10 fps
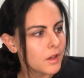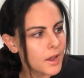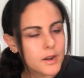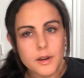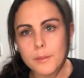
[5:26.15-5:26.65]

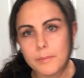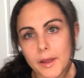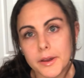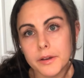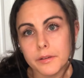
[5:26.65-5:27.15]
I ended up
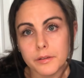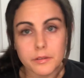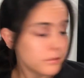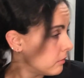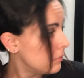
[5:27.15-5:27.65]
buying
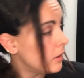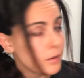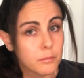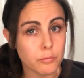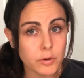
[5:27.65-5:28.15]

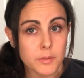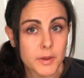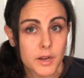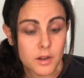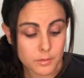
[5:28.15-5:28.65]
a pre-made